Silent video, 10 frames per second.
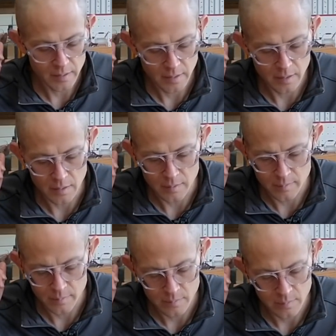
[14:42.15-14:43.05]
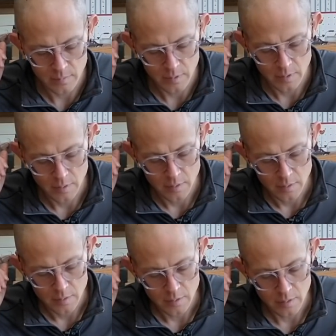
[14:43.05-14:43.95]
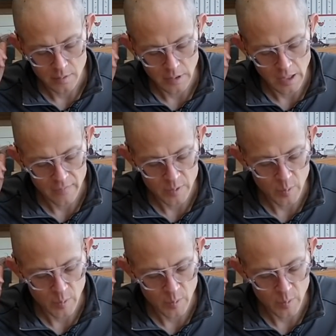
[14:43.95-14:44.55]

I know. You're gonna have to